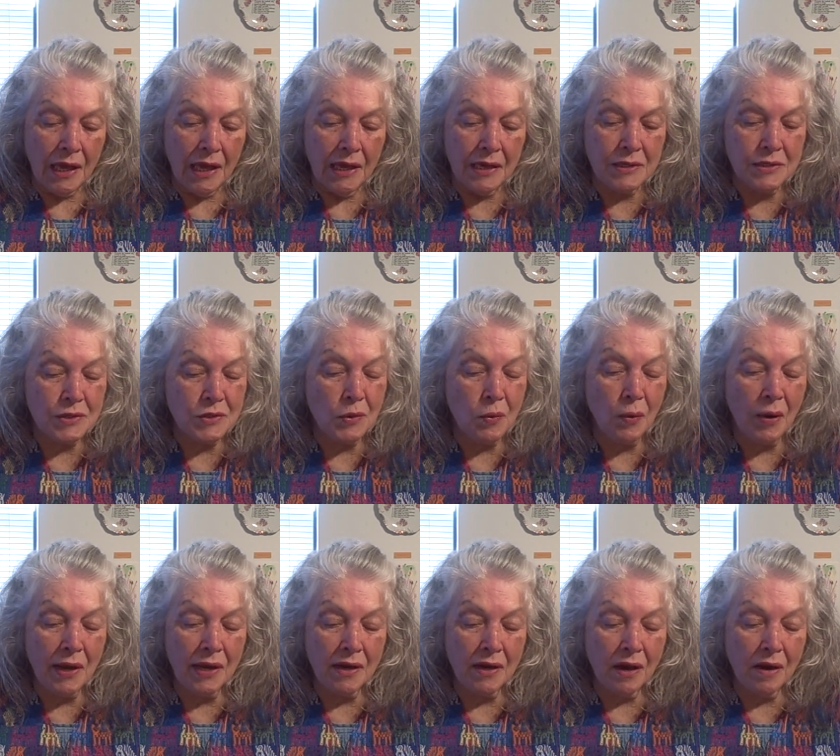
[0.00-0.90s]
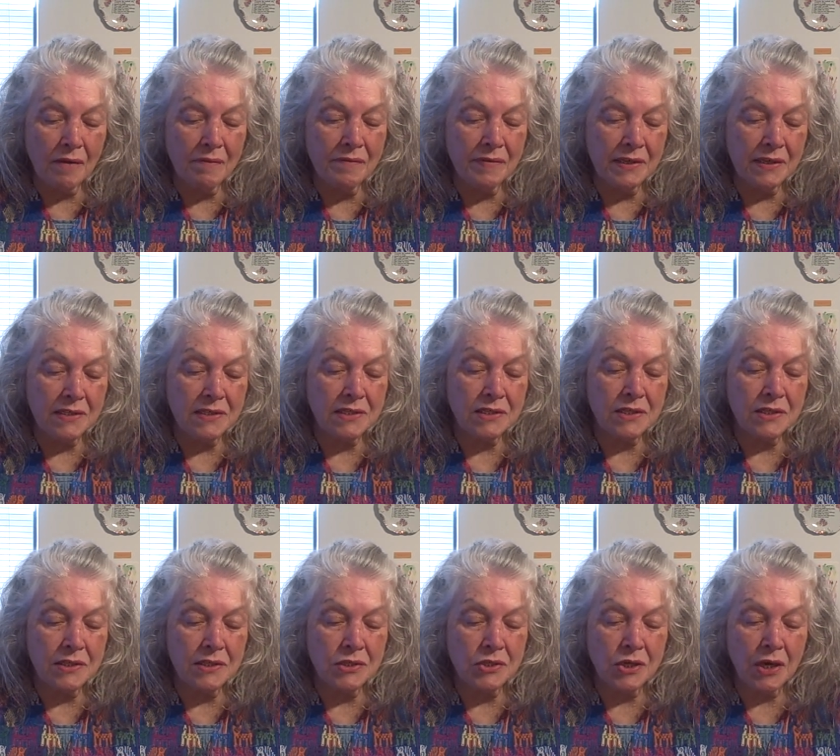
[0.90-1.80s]
It is quite obvious to
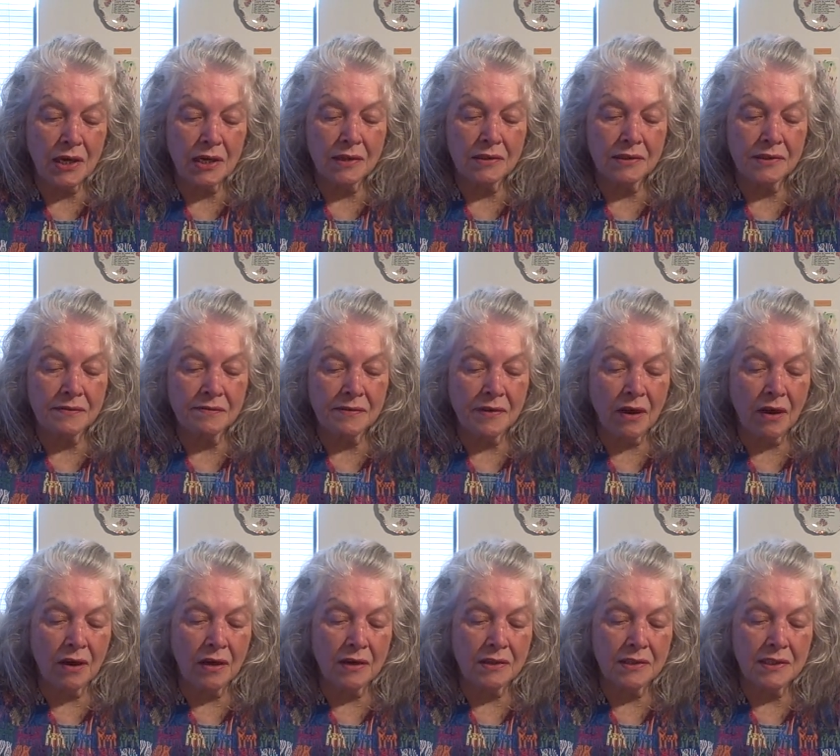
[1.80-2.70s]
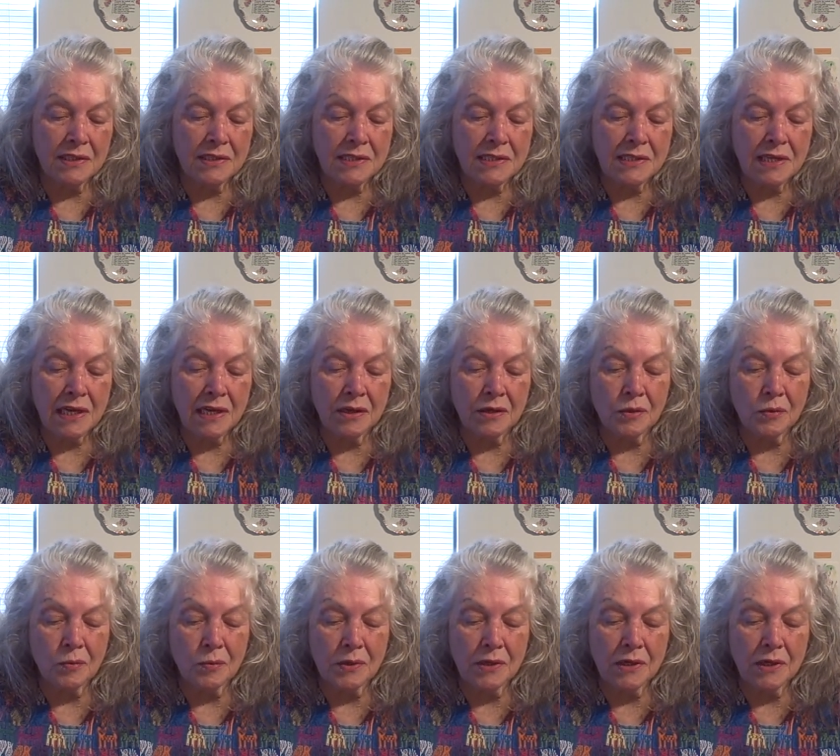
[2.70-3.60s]
the child of God that
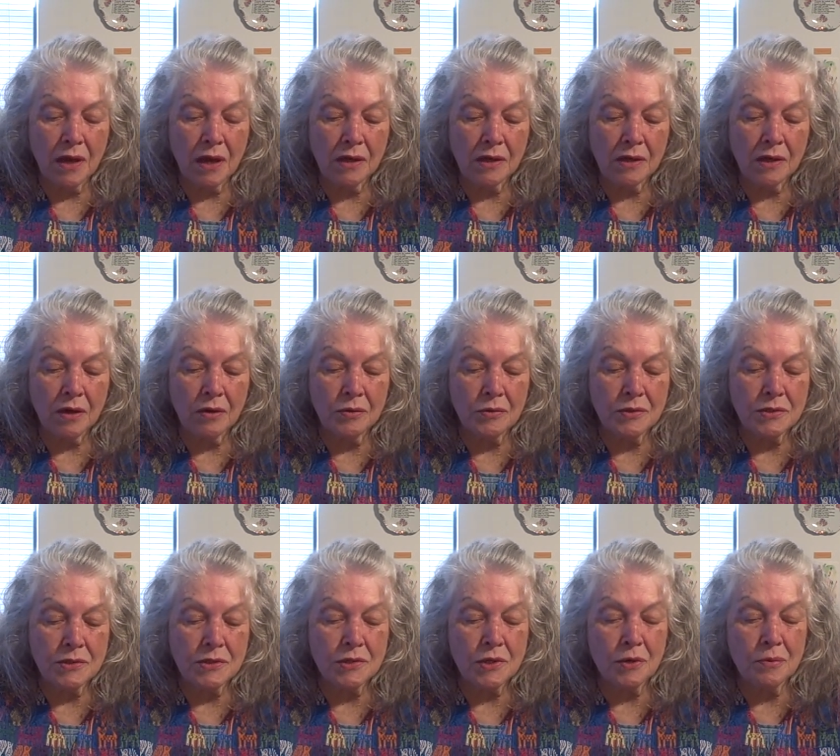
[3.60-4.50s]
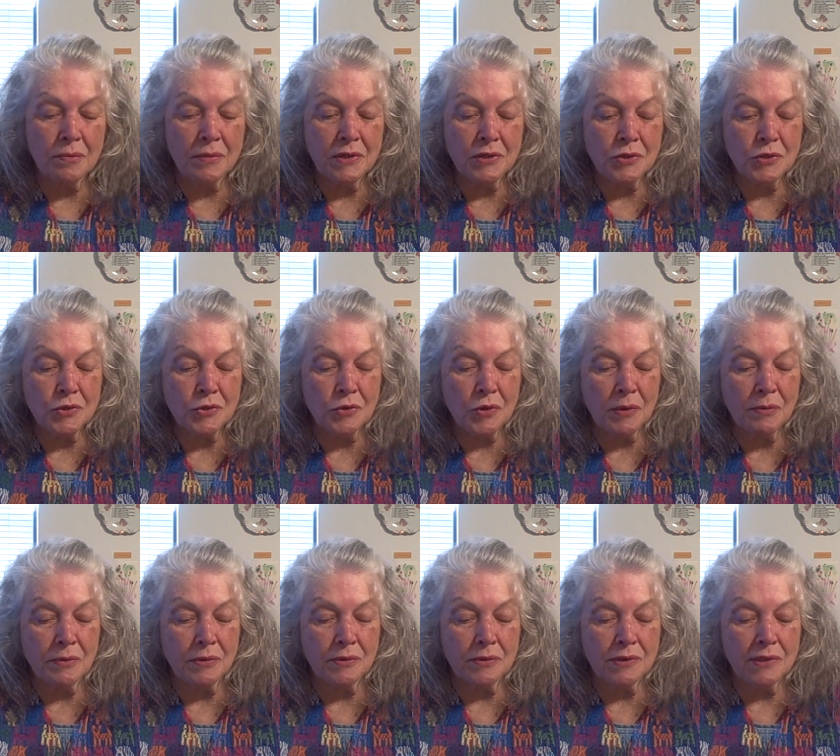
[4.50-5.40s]
Satan would not go to so much
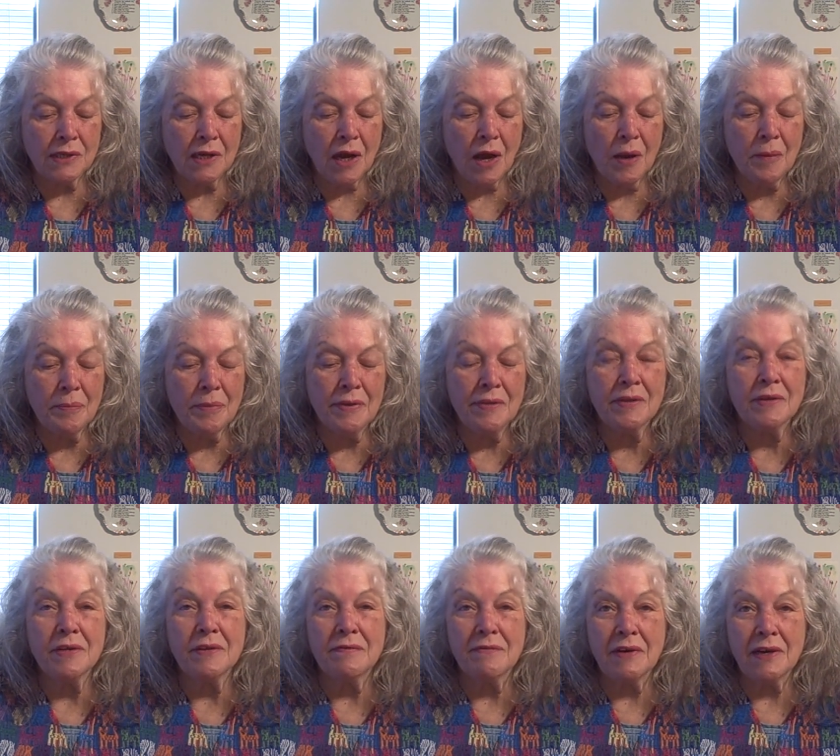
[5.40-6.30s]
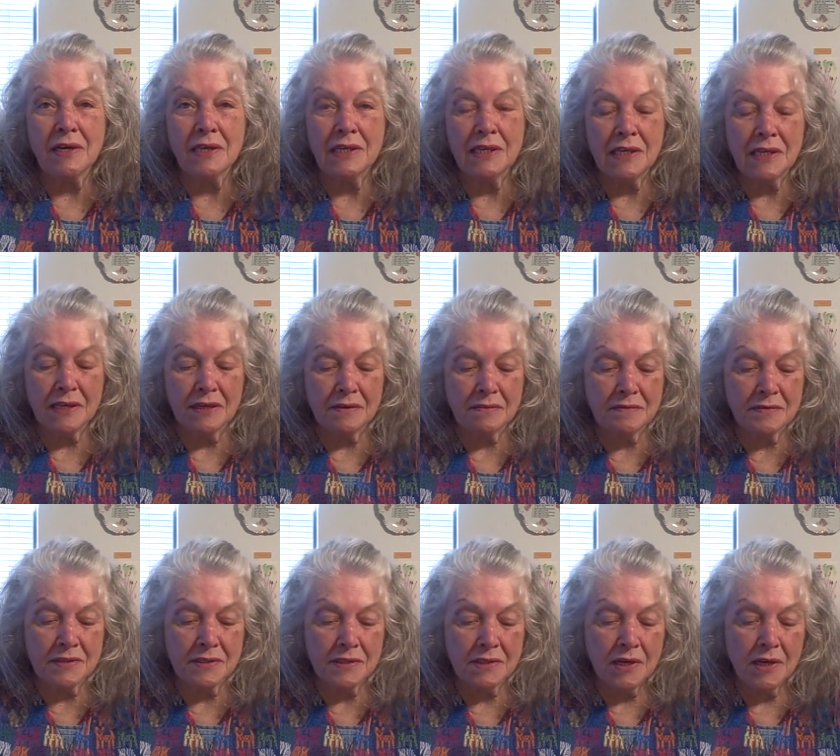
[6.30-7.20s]
trouble to copy the divine
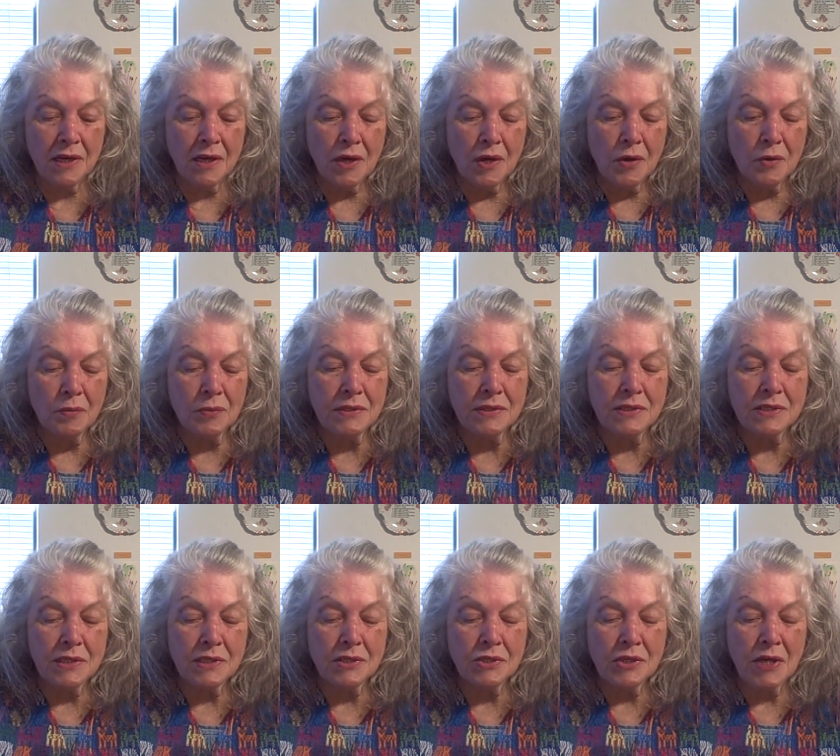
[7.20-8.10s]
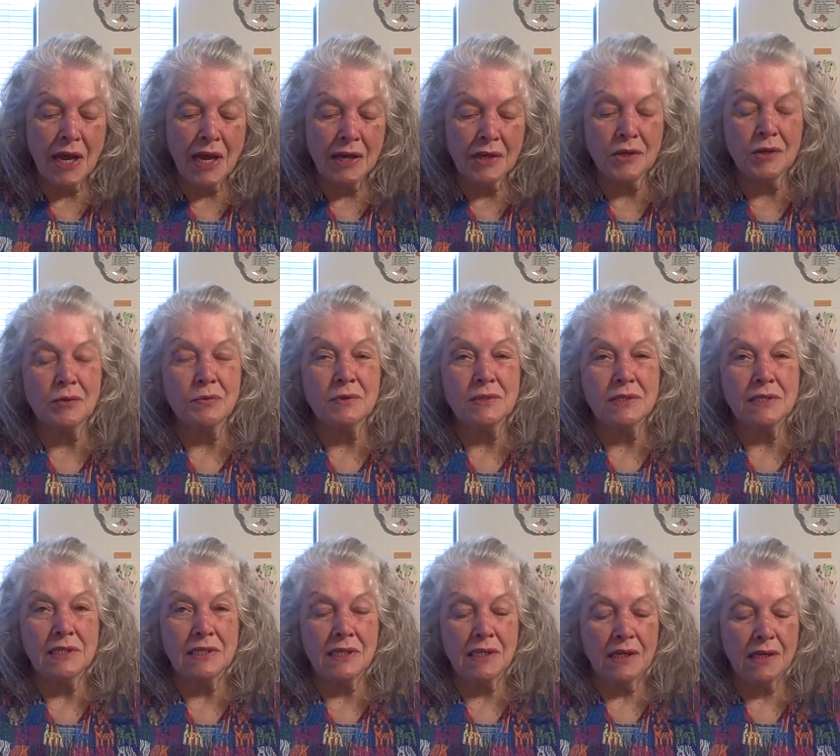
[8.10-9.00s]
gifts with such
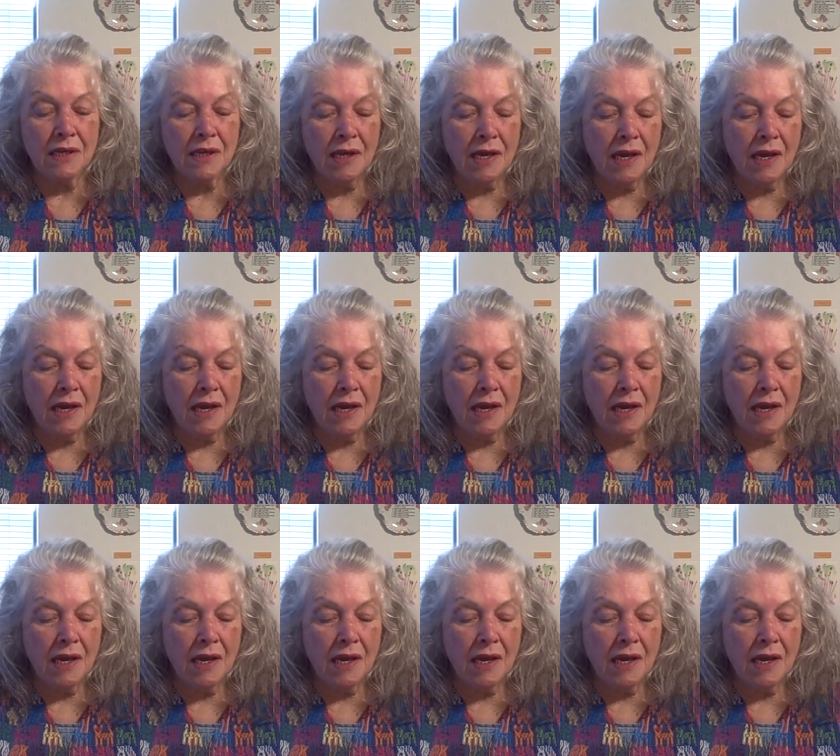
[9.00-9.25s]
accuracy